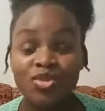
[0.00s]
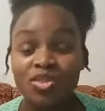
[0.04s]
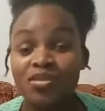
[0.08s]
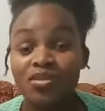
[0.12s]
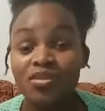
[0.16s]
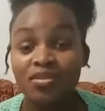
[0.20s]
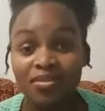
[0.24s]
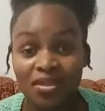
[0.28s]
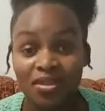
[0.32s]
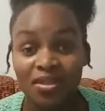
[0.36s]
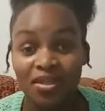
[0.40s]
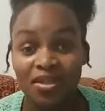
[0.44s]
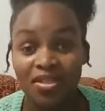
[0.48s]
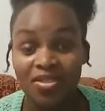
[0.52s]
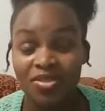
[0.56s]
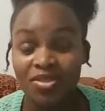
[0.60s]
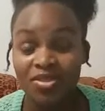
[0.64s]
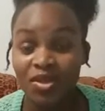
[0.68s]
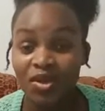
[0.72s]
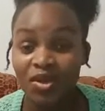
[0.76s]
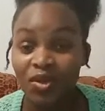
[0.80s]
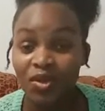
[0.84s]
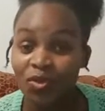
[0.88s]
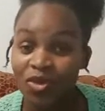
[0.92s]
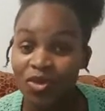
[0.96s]
So it was
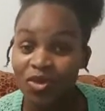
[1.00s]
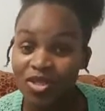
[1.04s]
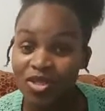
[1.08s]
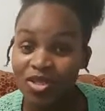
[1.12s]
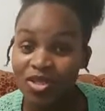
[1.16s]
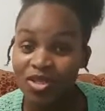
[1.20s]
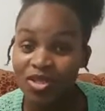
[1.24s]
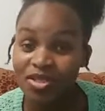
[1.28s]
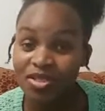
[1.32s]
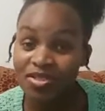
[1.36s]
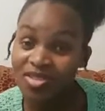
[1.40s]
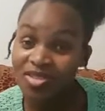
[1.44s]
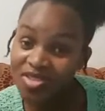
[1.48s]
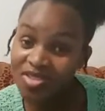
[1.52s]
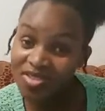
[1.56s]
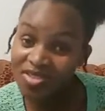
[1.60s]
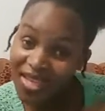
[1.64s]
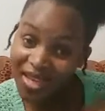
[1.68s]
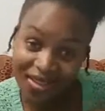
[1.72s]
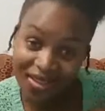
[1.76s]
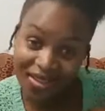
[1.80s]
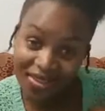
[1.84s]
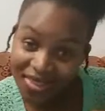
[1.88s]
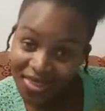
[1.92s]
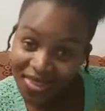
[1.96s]
just like a
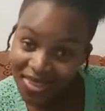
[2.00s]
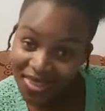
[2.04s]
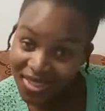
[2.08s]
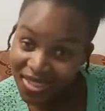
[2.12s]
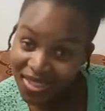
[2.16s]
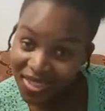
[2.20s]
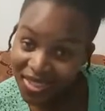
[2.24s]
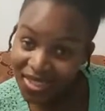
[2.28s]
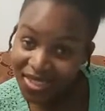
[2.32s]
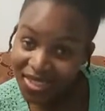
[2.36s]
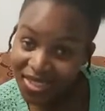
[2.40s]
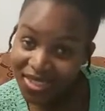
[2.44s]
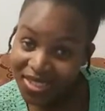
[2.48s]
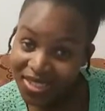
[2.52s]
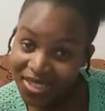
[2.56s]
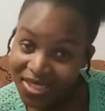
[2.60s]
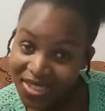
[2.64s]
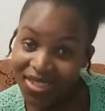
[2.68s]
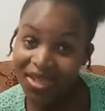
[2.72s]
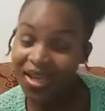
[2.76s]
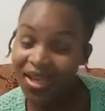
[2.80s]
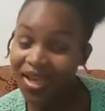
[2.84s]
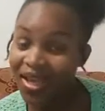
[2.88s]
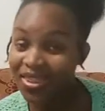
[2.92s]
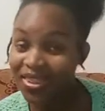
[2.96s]
thin
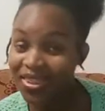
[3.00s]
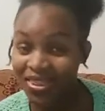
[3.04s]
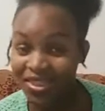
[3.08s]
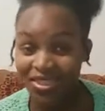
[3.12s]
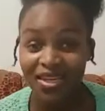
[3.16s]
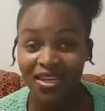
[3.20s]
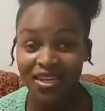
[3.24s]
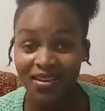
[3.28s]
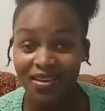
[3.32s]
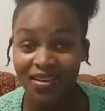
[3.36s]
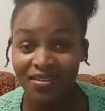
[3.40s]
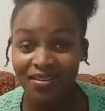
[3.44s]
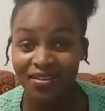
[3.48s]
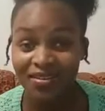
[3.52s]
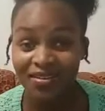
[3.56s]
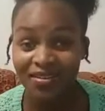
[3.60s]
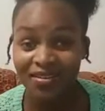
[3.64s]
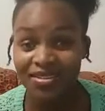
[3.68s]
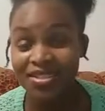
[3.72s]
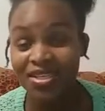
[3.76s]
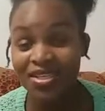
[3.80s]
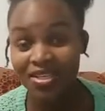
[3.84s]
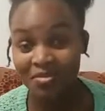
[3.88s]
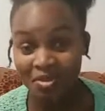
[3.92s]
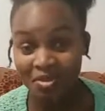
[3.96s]
layer to keep
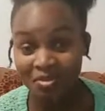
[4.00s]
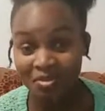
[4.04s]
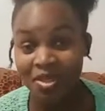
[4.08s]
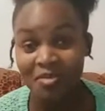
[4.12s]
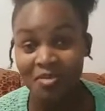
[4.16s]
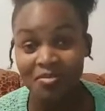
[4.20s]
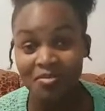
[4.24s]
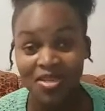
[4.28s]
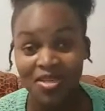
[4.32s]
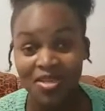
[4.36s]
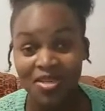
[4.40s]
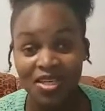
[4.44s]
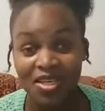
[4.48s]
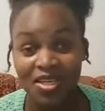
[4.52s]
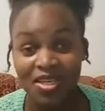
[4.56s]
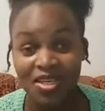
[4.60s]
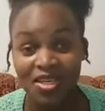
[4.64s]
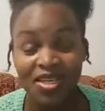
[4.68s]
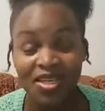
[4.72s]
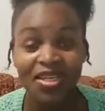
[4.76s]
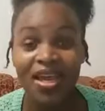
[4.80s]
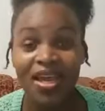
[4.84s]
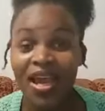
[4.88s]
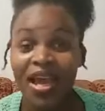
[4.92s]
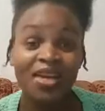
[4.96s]
the baby in,
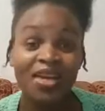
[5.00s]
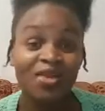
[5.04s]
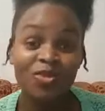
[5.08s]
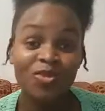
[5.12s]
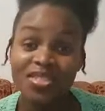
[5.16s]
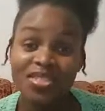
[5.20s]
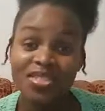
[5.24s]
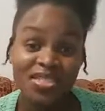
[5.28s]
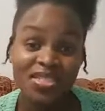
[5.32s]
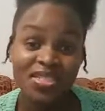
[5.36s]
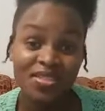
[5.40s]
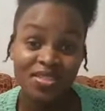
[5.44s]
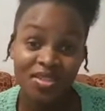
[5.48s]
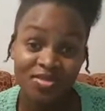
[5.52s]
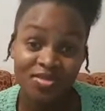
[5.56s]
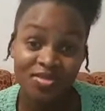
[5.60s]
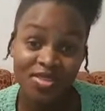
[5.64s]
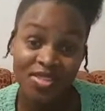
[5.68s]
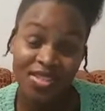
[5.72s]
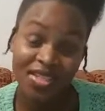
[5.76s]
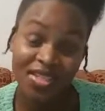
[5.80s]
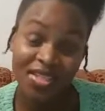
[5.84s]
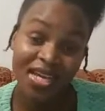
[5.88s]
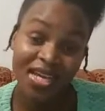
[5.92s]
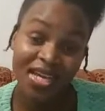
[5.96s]
and it wasn't enough.
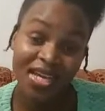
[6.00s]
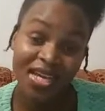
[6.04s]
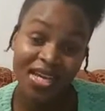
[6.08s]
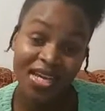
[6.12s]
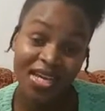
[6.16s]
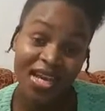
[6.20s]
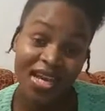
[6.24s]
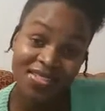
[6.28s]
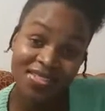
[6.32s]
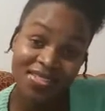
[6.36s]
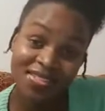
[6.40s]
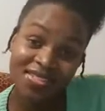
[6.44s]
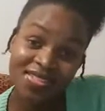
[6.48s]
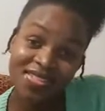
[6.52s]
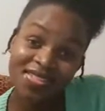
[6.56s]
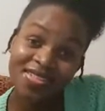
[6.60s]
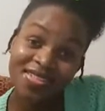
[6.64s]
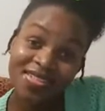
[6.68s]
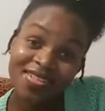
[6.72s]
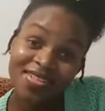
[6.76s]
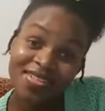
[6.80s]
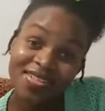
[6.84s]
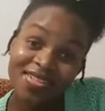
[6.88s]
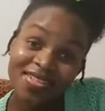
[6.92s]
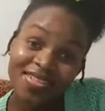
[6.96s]
So they had to
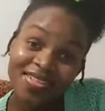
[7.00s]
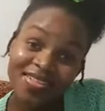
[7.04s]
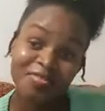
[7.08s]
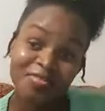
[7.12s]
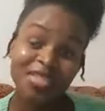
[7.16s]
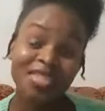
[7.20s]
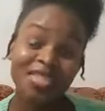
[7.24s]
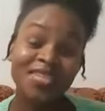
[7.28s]
turn me